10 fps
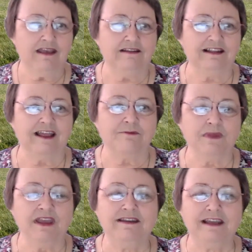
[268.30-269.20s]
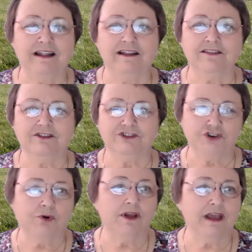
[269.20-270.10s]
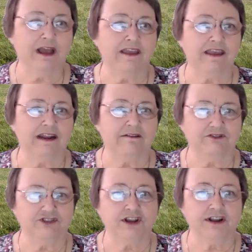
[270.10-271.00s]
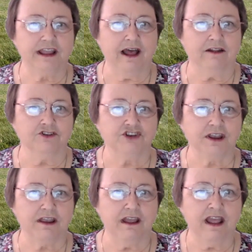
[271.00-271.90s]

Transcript: is like me telling the joy I get out of genealogy.